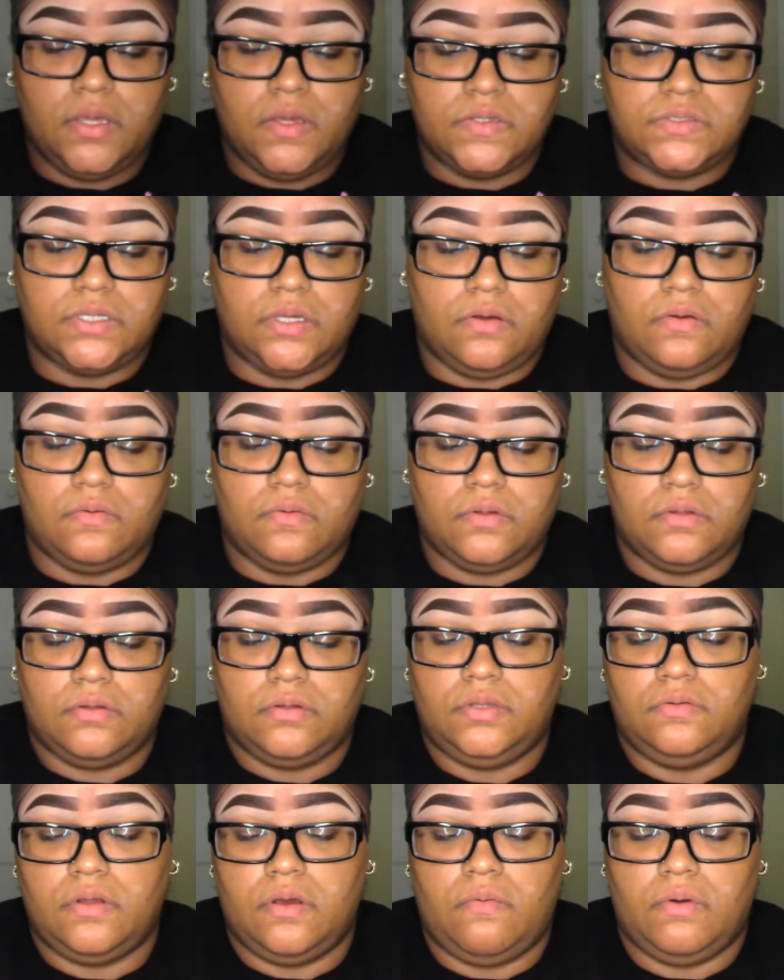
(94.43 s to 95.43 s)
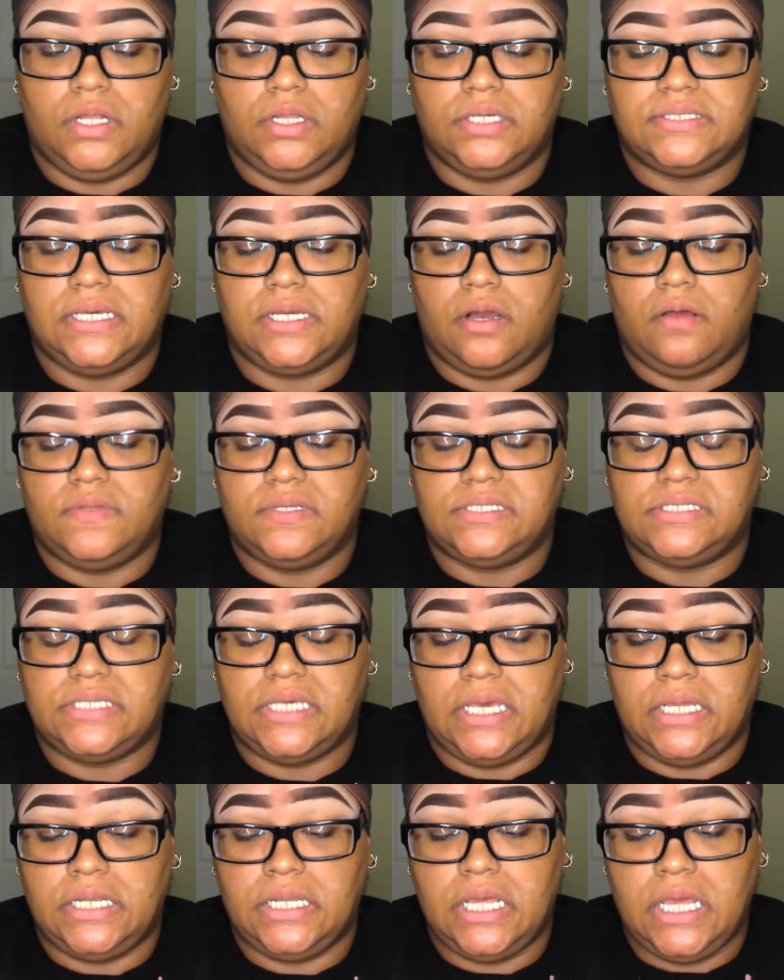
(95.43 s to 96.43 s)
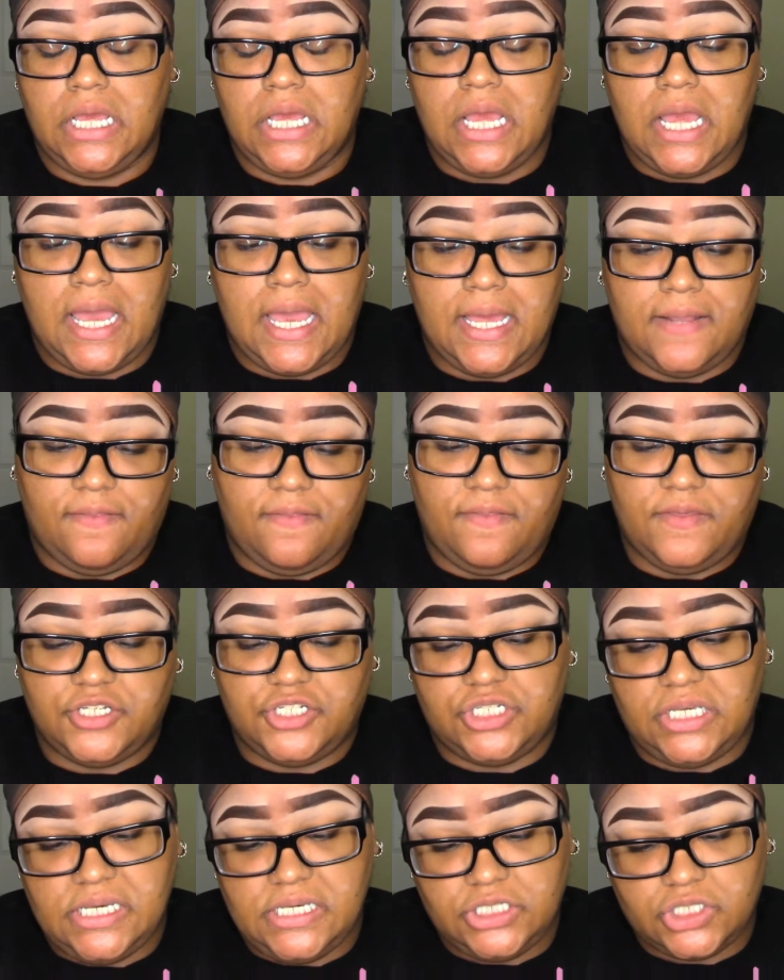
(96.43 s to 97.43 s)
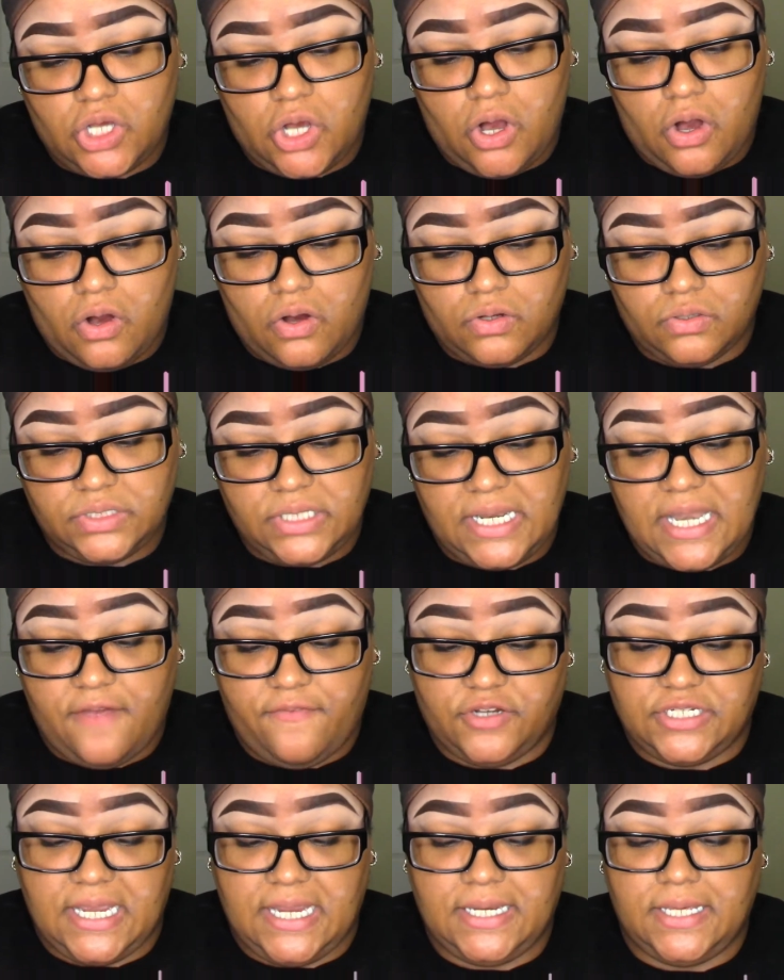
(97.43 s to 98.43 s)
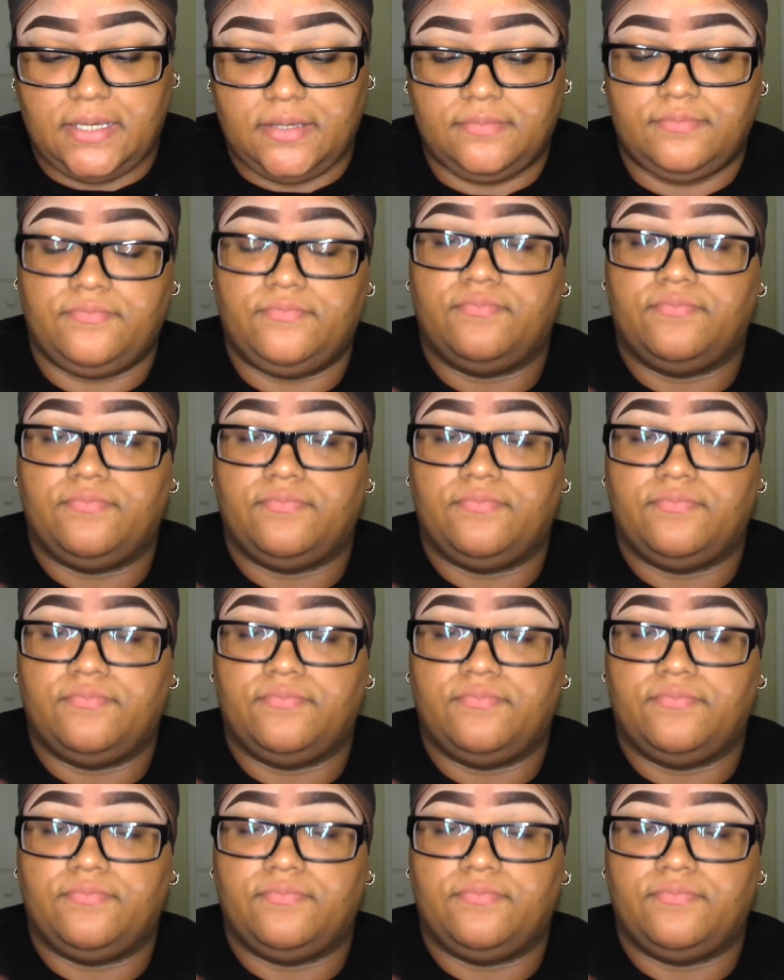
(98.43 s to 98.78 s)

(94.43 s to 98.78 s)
so you know what it looks like on the skin. And she is called Nefertiti,